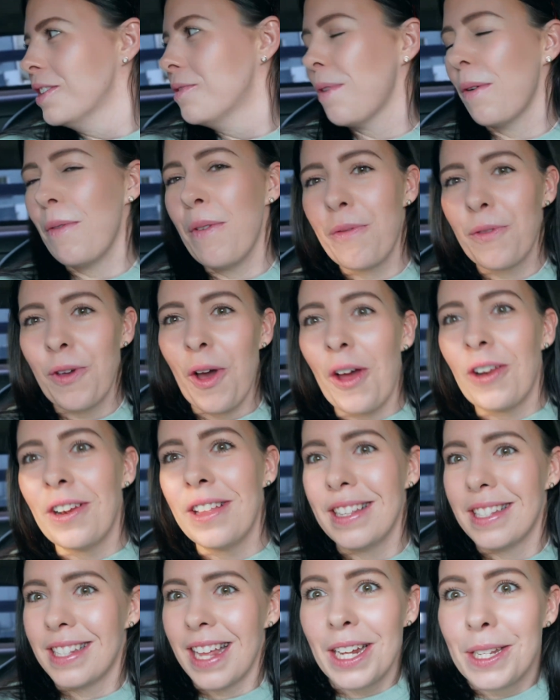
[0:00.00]
when we've gone
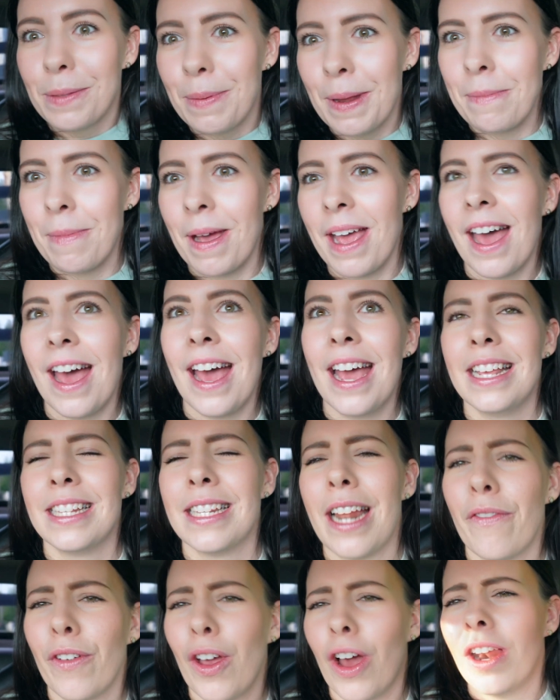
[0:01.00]
and the sun's been in my eyes
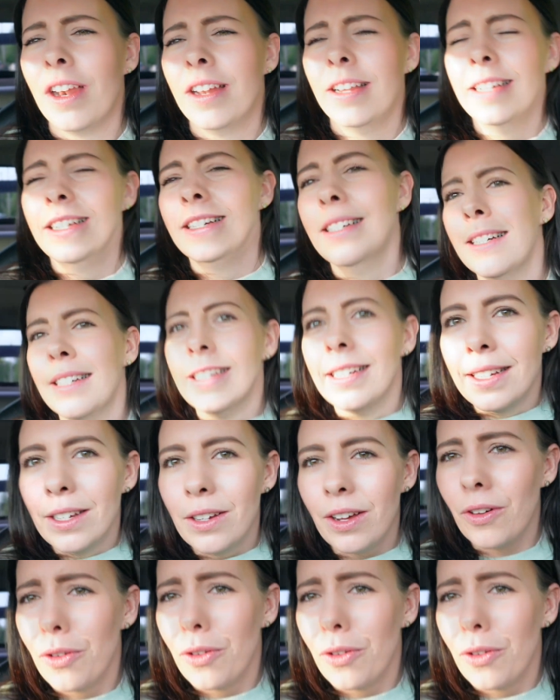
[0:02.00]
and I've gone,